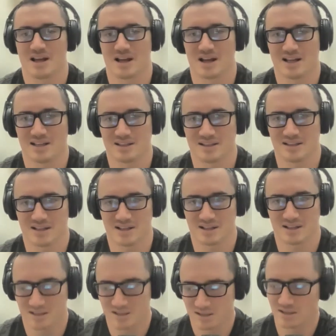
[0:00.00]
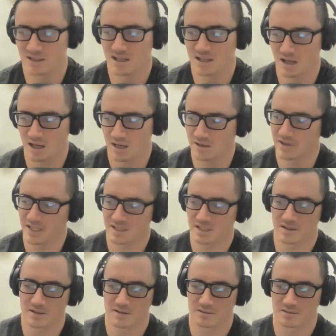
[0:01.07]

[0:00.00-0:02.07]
and that's